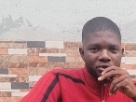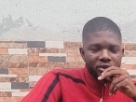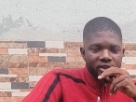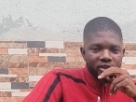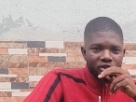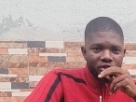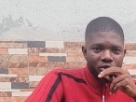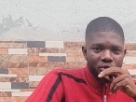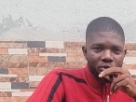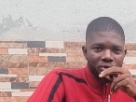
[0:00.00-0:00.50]

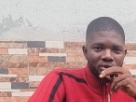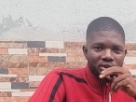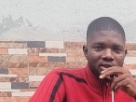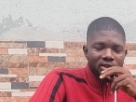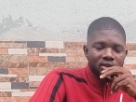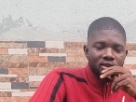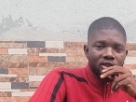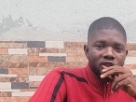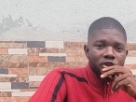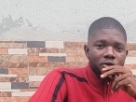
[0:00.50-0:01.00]

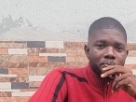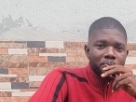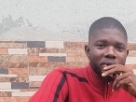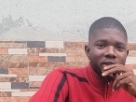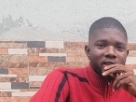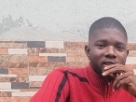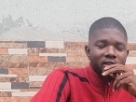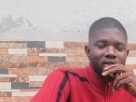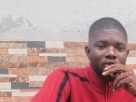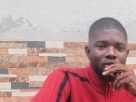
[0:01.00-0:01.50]
reduce the
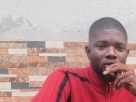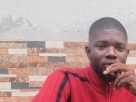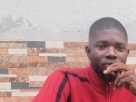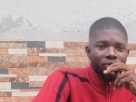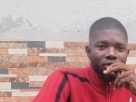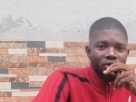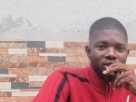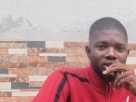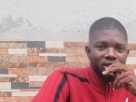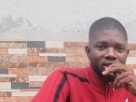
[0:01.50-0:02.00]
speed
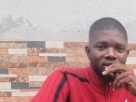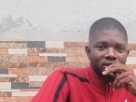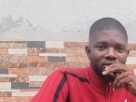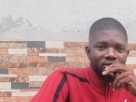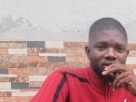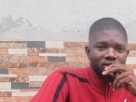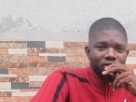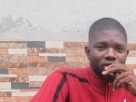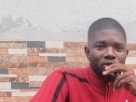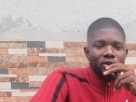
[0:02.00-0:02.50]
of your
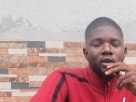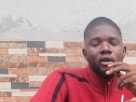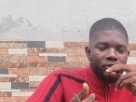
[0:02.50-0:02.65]
generator?